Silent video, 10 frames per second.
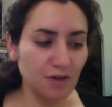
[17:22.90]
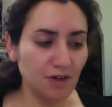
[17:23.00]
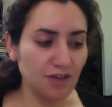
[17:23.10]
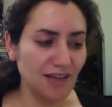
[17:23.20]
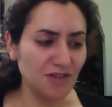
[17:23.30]

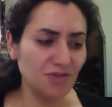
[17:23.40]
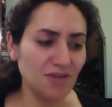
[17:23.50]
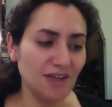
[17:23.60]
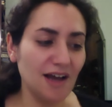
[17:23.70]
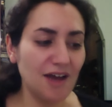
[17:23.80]
and do you
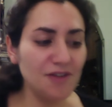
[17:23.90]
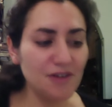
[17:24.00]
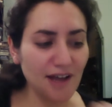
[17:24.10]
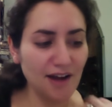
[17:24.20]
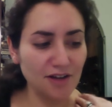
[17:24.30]
think other
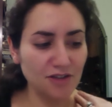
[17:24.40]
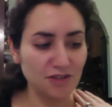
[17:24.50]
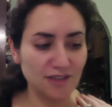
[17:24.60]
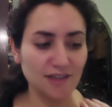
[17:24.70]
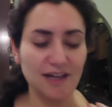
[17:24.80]
characters
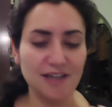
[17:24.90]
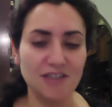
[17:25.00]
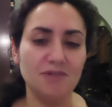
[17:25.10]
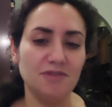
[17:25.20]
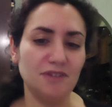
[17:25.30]
in this
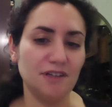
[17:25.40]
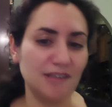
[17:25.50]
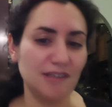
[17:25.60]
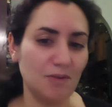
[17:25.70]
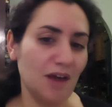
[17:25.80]
collection would feel the
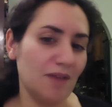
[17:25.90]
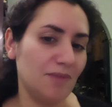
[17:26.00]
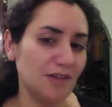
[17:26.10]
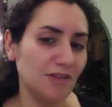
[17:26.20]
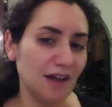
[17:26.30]
same way?
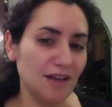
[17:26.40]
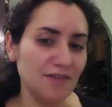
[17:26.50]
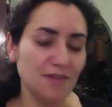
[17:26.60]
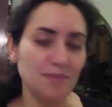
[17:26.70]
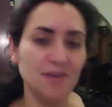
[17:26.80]
Because a lot of
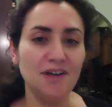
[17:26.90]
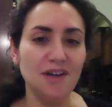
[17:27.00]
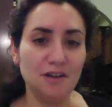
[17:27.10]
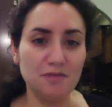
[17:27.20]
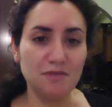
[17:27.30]
them
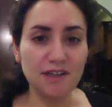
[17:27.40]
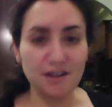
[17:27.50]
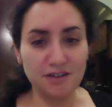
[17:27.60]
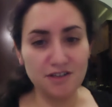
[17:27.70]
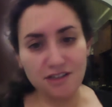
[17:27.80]
really
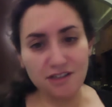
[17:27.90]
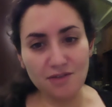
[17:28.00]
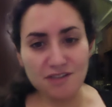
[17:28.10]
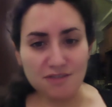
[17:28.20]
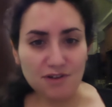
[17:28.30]
are dealing
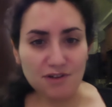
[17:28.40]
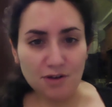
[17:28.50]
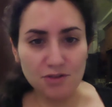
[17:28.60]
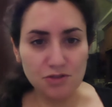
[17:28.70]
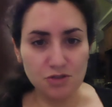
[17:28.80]
with
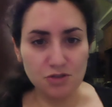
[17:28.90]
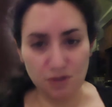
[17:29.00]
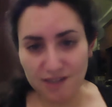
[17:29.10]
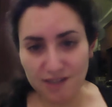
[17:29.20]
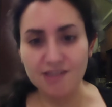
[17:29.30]
difficult
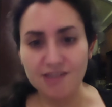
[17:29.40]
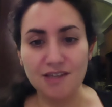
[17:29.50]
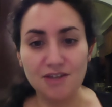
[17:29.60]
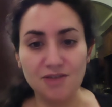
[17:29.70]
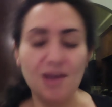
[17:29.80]
choices
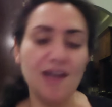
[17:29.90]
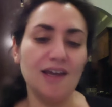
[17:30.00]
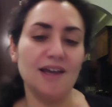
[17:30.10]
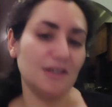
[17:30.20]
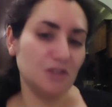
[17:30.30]
that they're
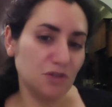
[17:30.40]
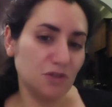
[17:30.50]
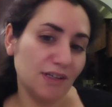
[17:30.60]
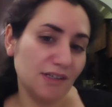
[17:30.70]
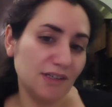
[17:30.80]
making as
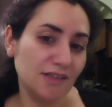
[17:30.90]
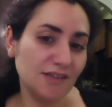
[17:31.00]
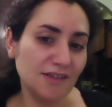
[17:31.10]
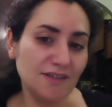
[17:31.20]
choices.